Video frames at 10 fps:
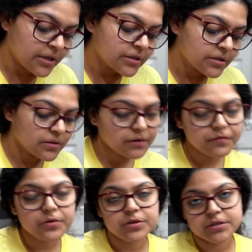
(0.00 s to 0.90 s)
So of
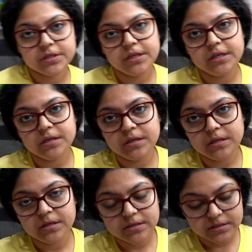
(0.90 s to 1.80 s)
course he
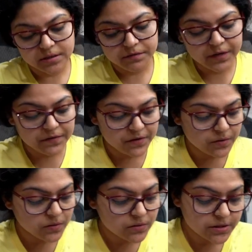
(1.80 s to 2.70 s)
is a
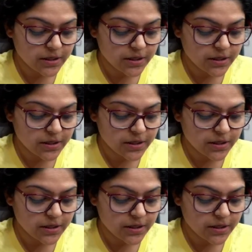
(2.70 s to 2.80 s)
5-year-old,